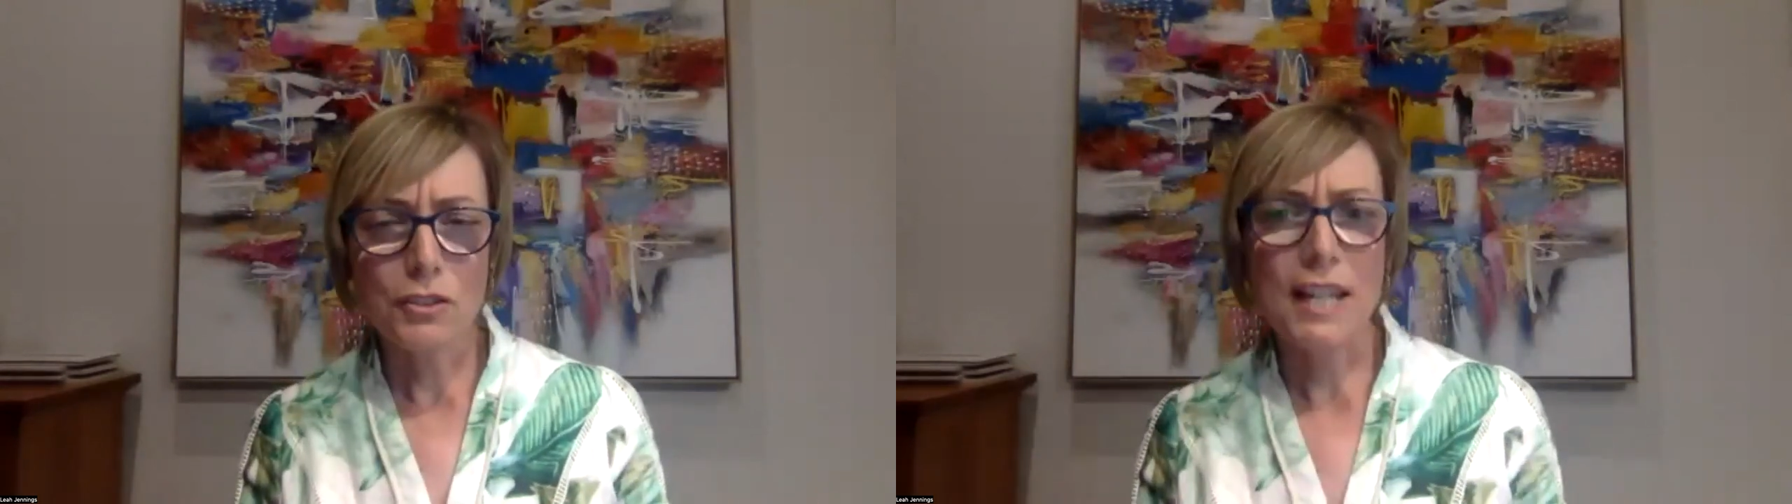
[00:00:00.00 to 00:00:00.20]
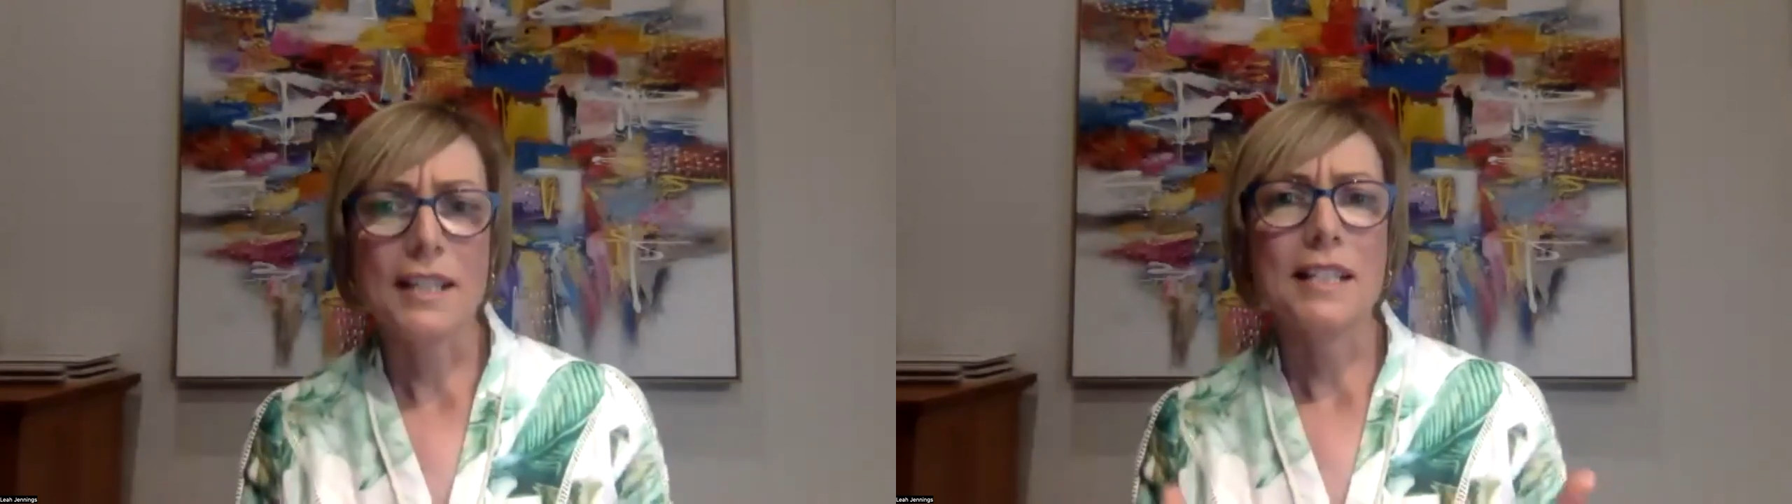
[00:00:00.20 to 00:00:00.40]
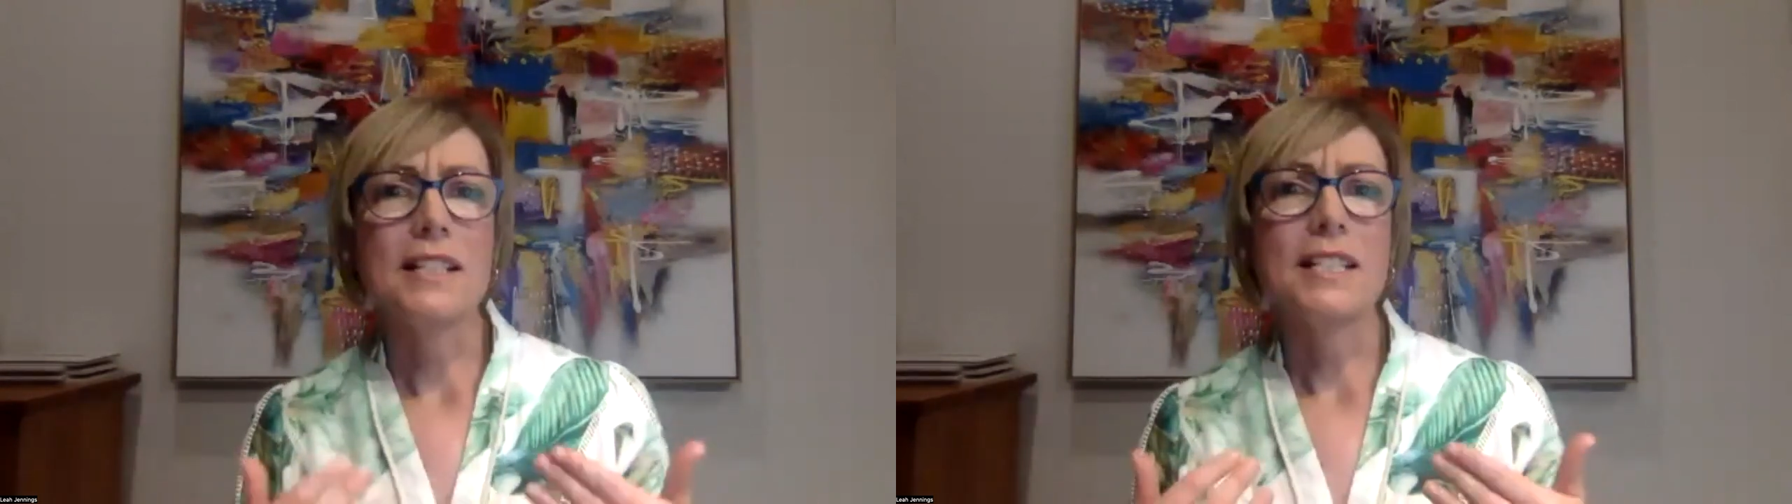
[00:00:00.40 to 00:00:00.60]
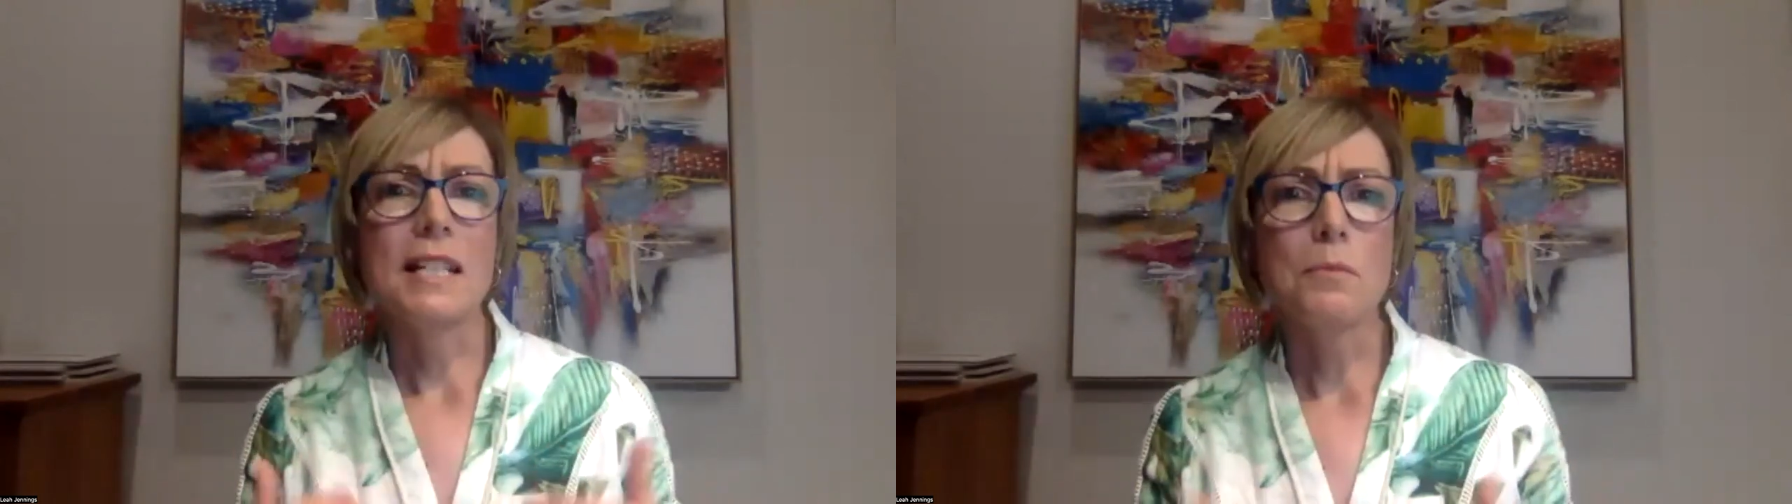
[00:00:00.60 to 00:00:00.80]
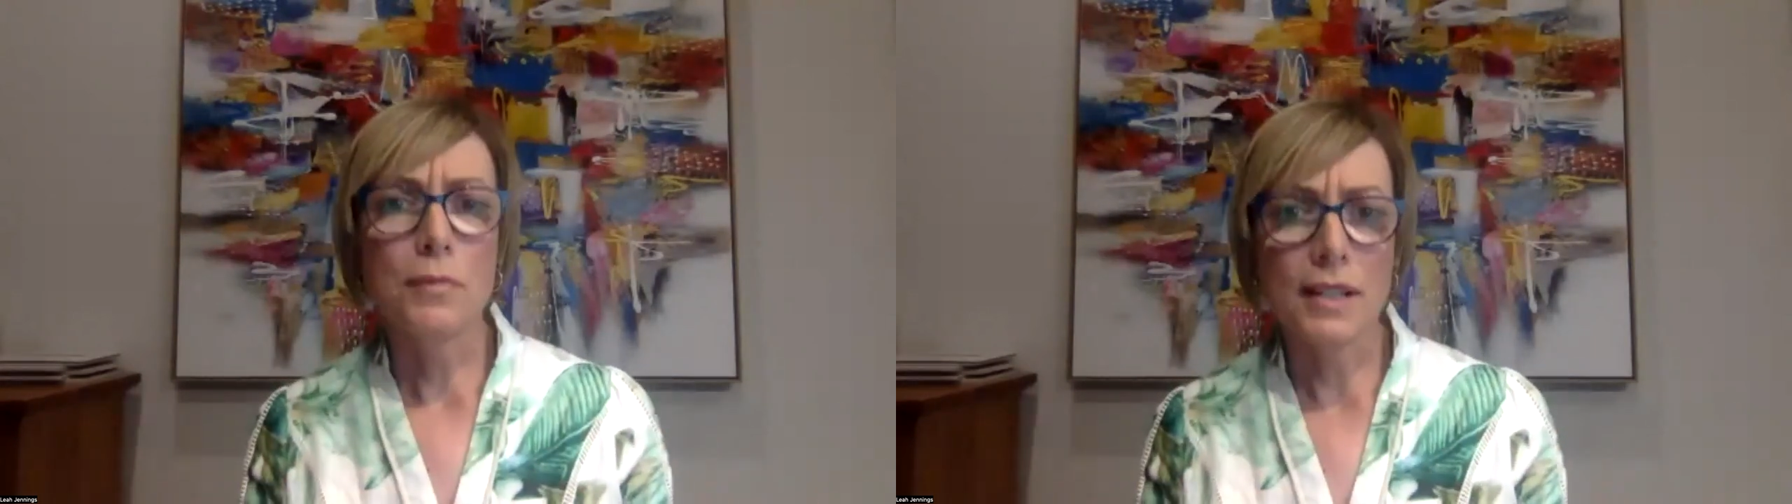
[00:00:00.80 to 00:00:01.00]
taking
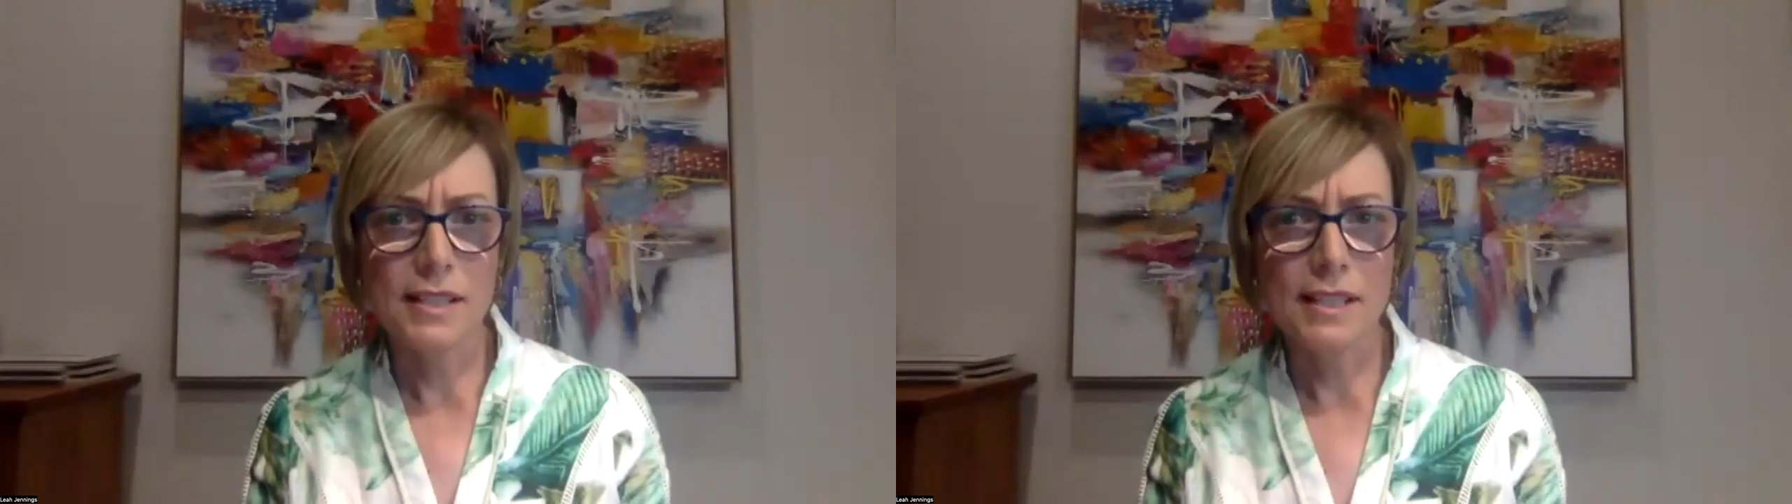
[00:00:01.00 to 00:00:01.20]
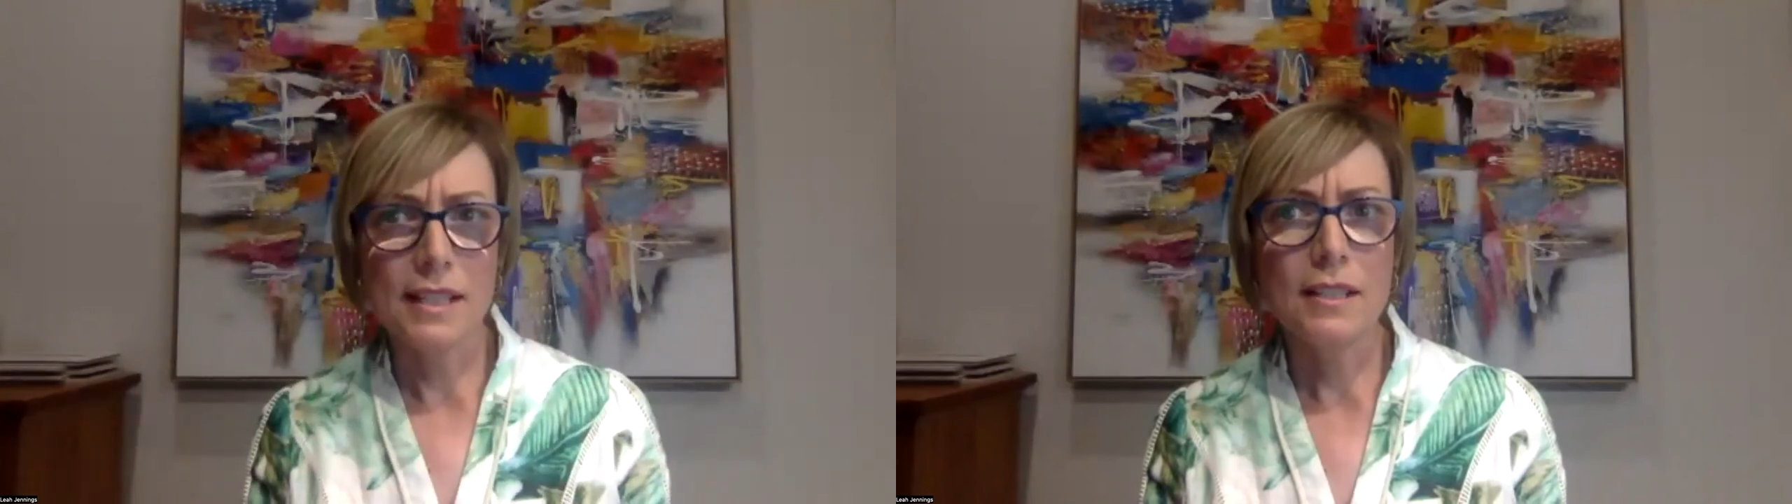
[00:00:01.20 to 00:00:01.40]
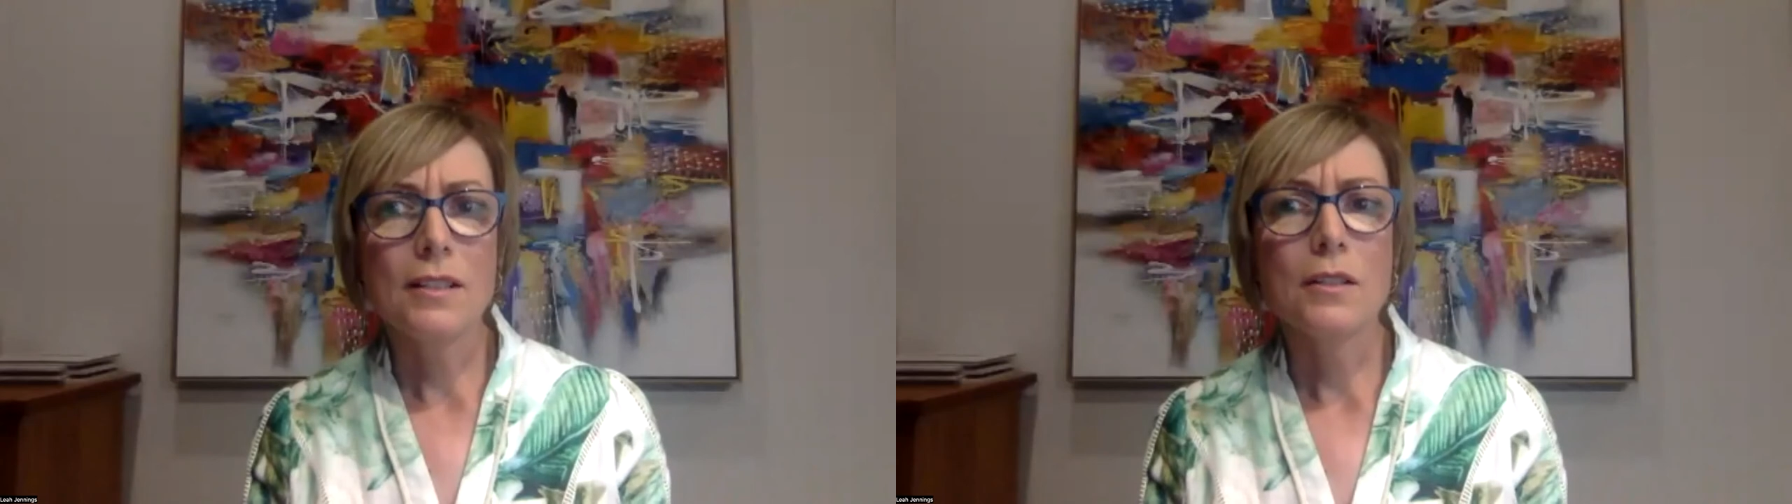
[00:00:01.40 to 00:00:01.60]
deep breaths in